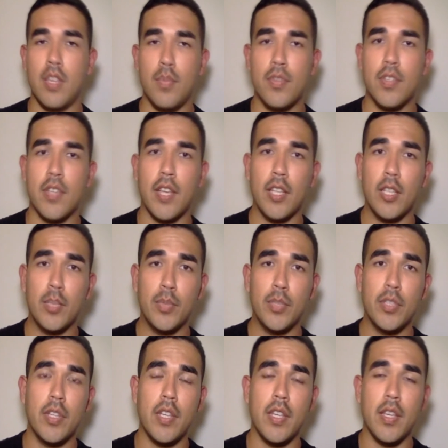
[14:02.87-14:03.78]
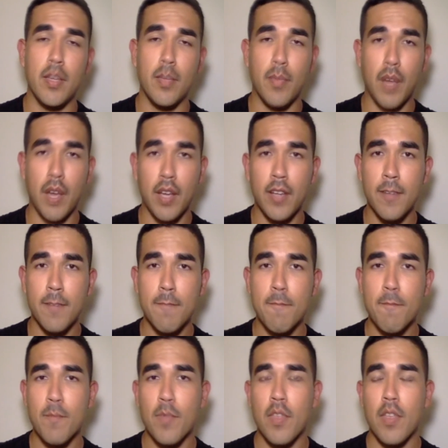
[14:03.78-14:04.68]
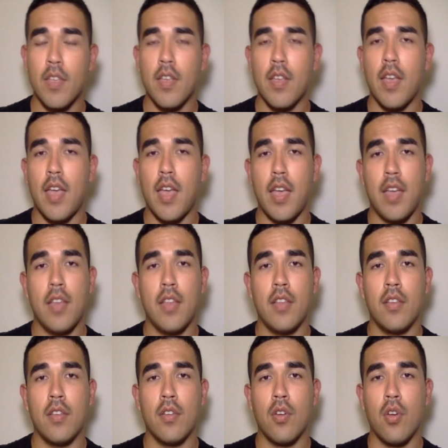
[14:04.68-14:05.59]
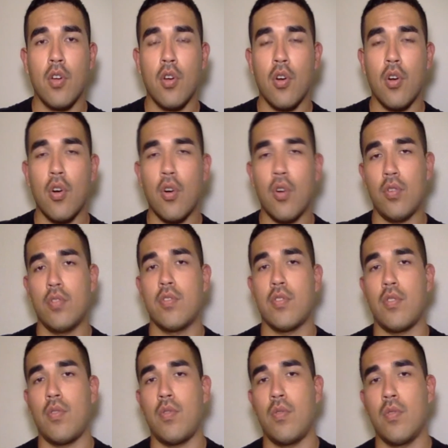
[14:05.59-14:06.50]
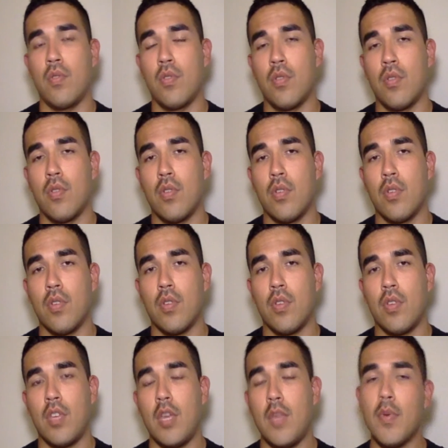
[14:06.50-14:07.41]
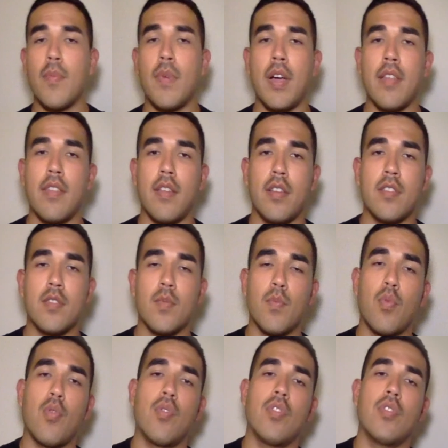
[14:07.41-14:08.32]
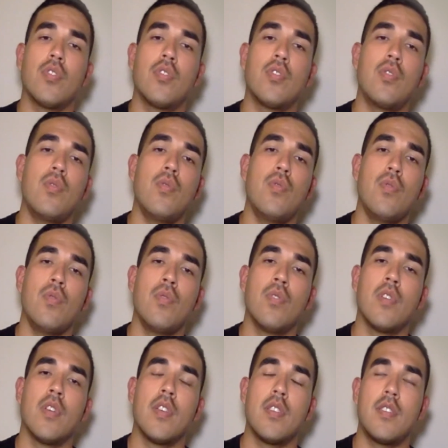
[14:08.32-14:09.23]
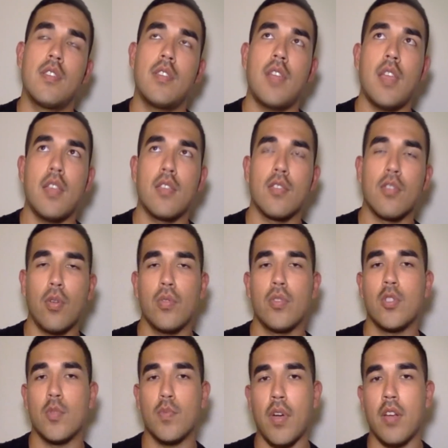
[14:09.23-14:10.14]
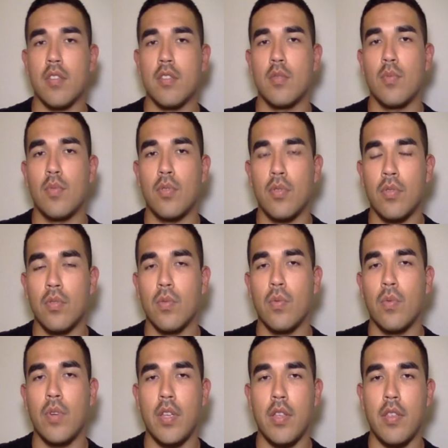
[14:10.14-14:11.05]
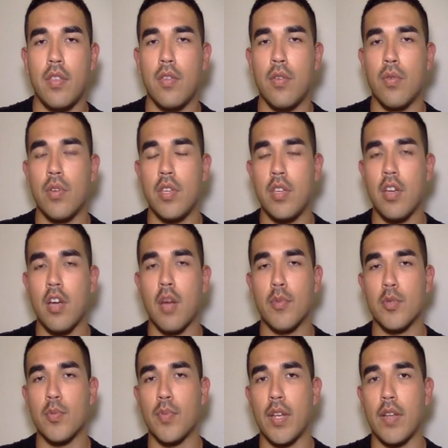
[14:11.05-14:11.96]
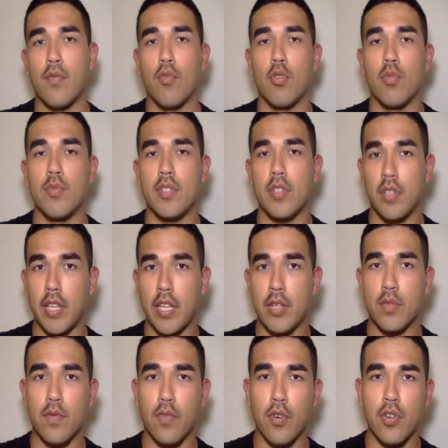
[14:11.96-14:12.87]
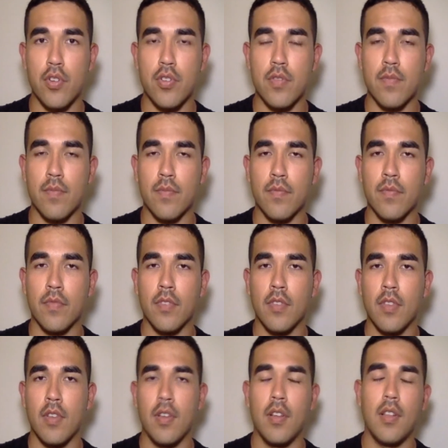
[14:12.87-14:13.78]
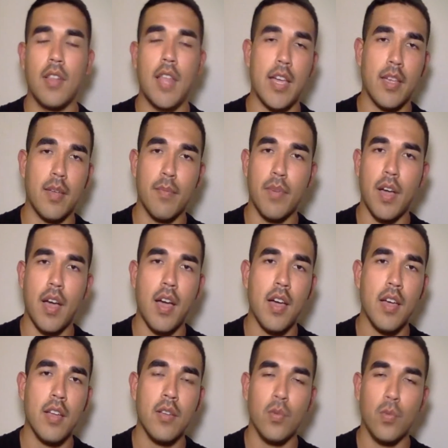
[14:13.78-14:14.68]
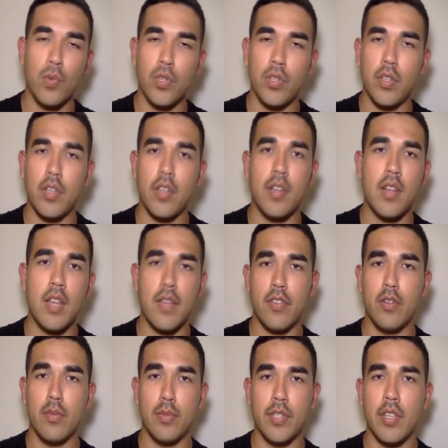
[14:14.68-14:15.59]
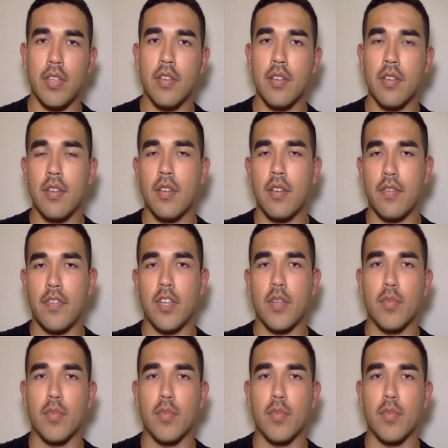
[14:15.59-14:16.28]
scalability in mind, and also keep in mind that it's important to stay as close as possible with your e-commerce platform's latest version. Lagging behind will inevitably affect